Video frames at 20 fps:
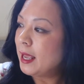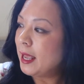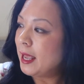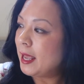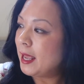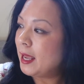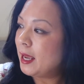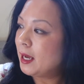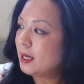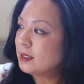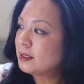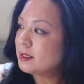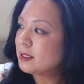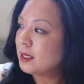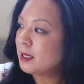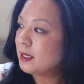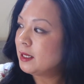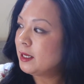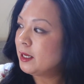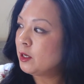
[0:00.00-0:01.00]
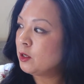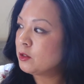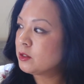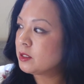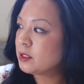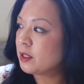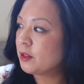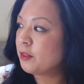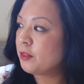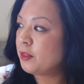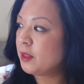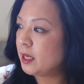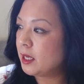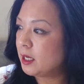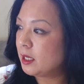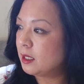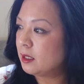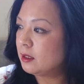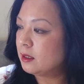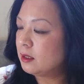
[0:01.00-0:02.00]
And here's the
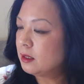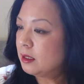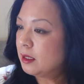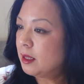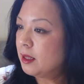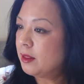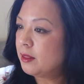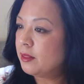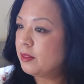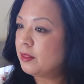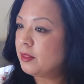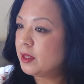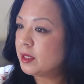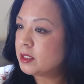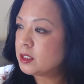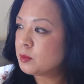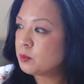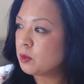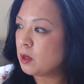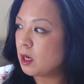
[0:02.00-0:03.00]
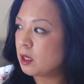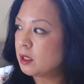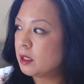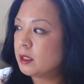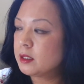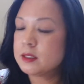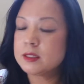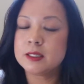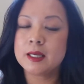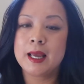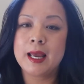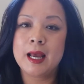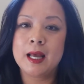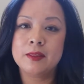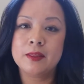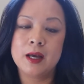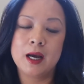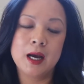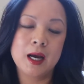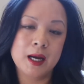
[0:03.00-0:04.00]
thing, this product
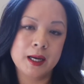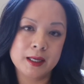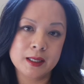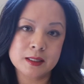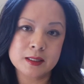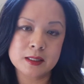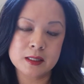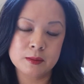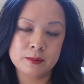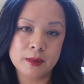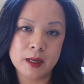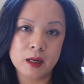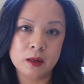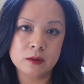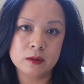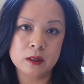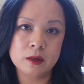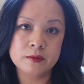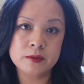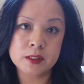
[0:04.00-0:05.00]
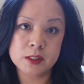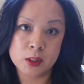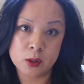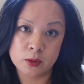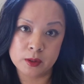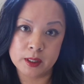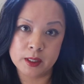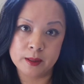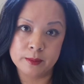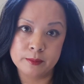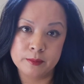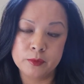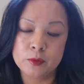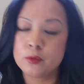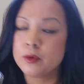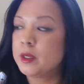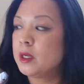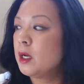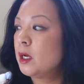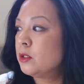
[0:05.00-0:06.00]
had the highest amount of sodium,
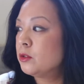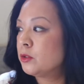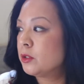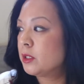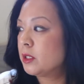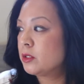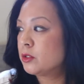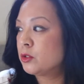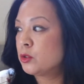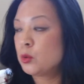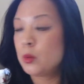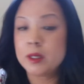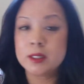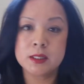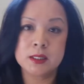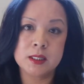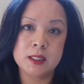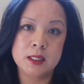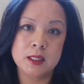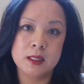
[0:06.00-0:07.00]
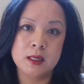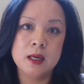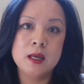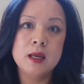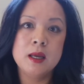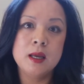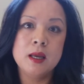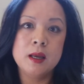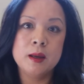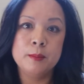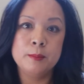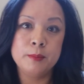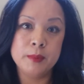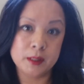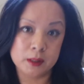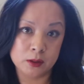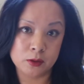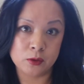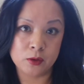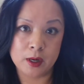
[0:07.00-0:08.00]
320
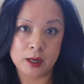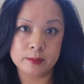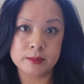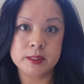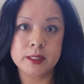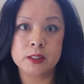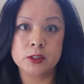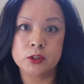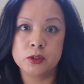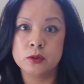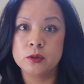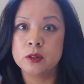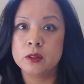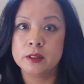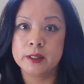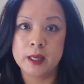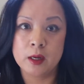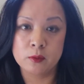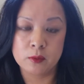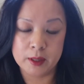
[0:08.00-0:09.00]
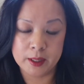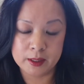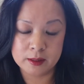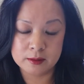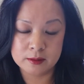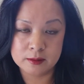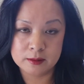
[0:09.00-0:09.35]
milligrams. Yes, you heard that right.